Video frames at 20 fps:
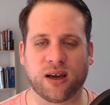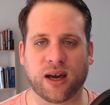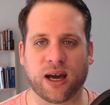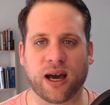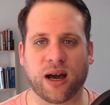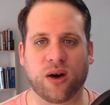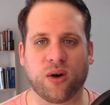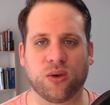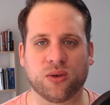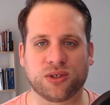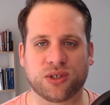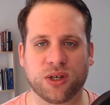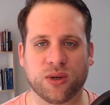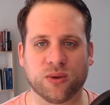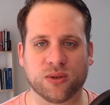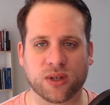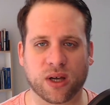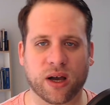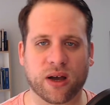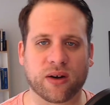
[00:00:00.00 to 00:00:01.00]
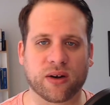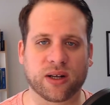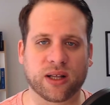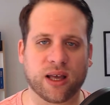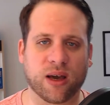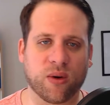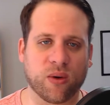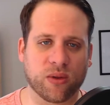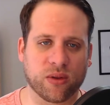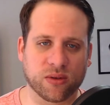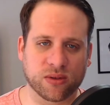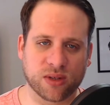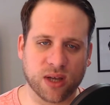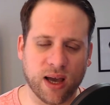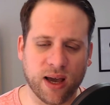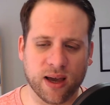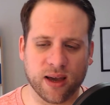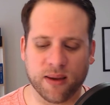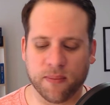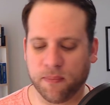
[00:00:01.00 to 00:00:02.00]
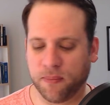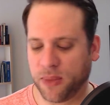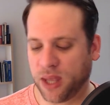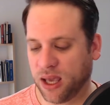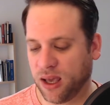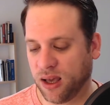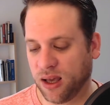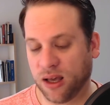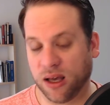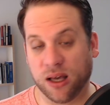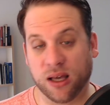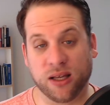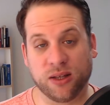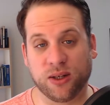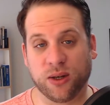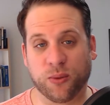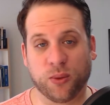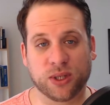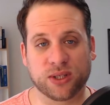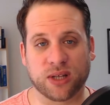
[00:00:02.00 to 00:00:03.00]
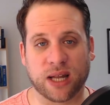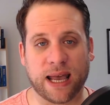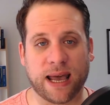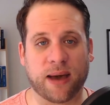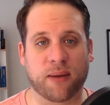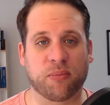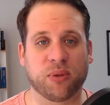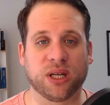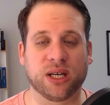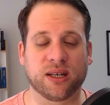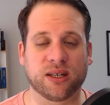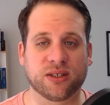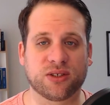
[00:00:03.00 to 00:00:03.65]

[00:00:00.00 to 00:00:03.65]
how she was honoring that with her time, it wasn't happening.